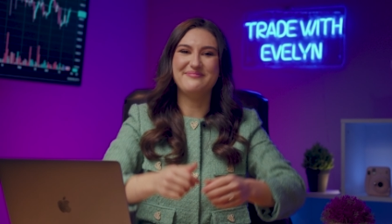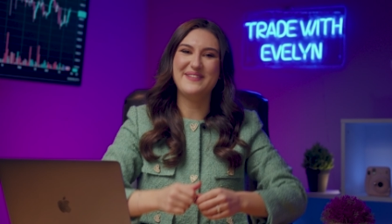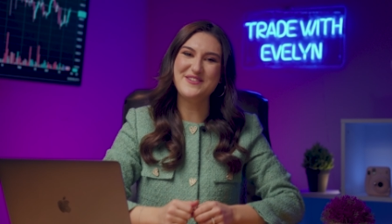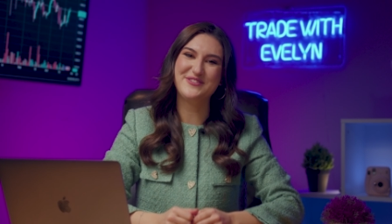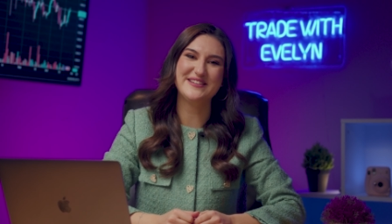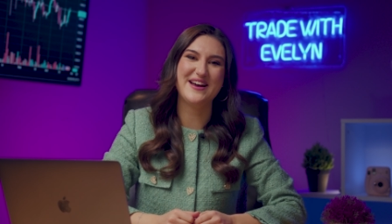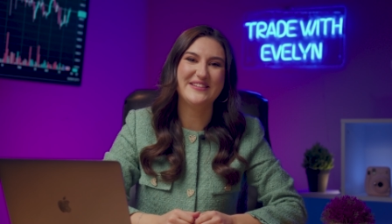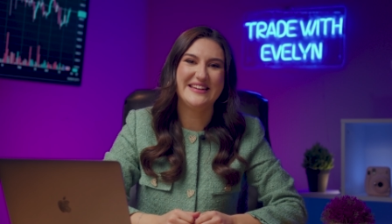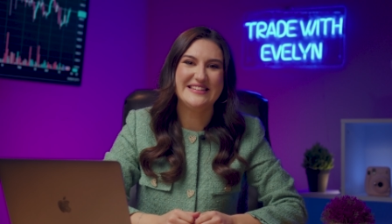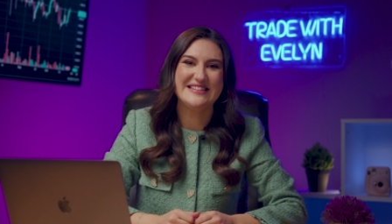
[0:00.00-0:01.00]
Bye for now,
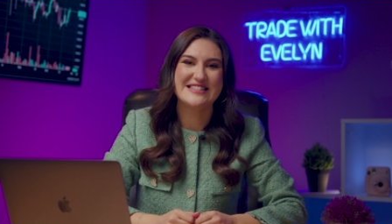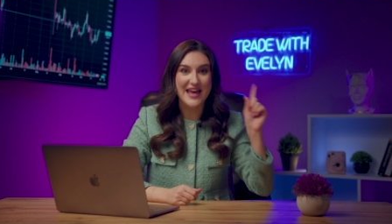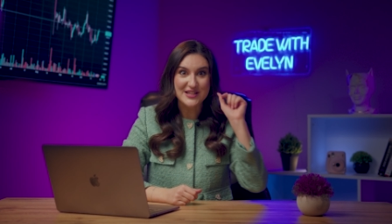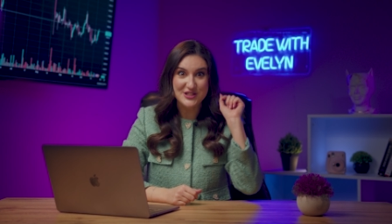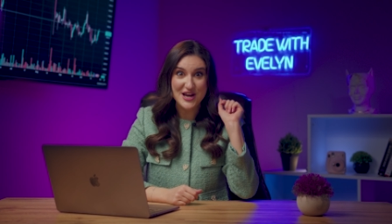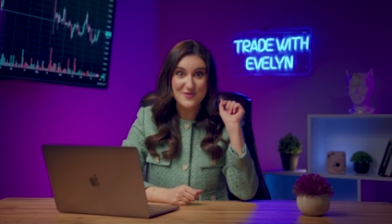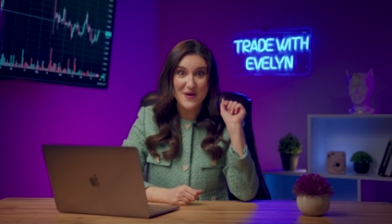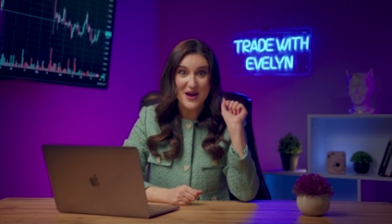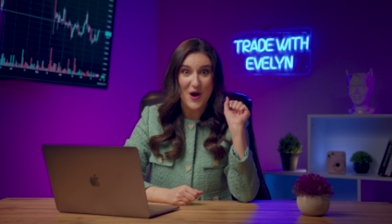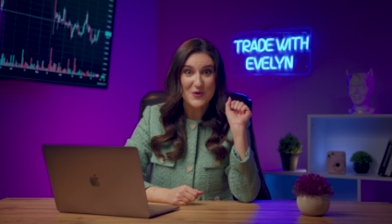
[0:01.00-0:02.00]
kittens. Catch you in
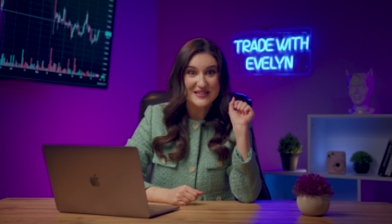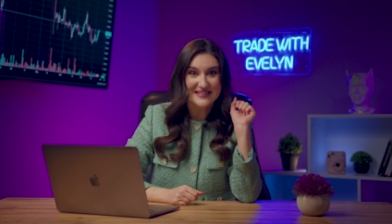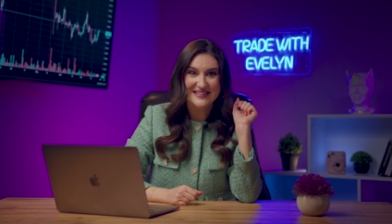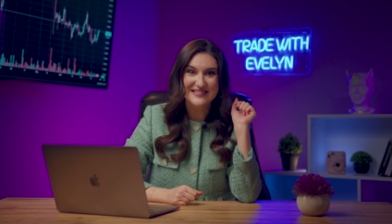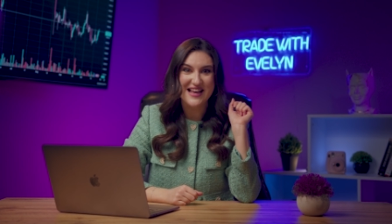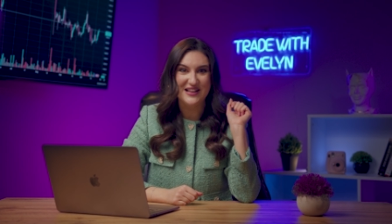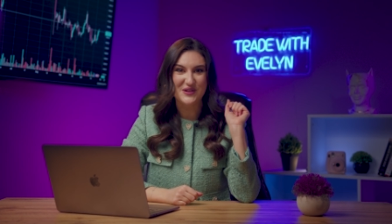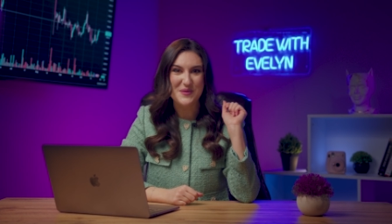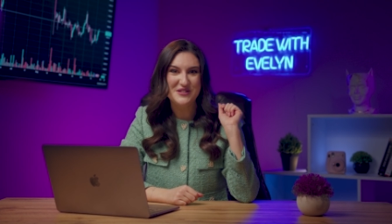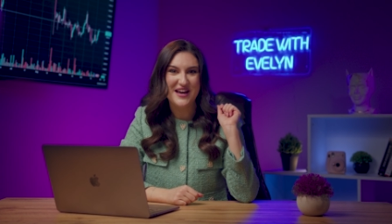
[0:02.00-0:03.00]
my cozy little
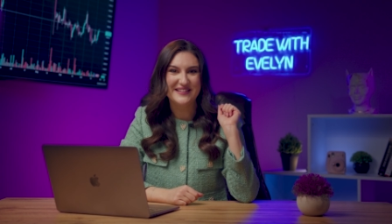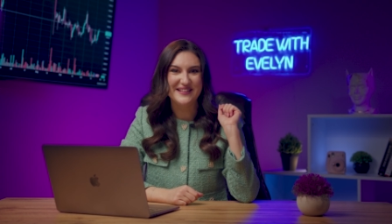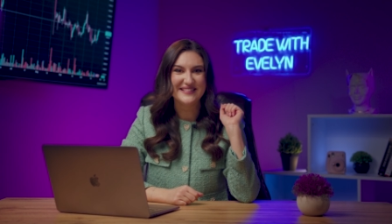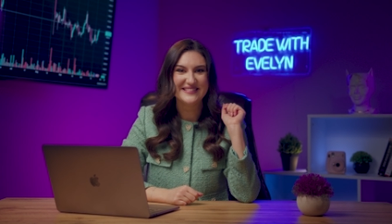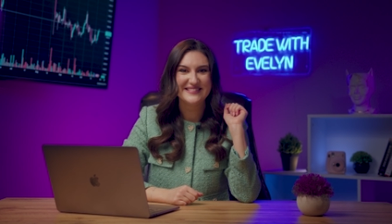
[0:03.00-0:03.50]
Telegram channel.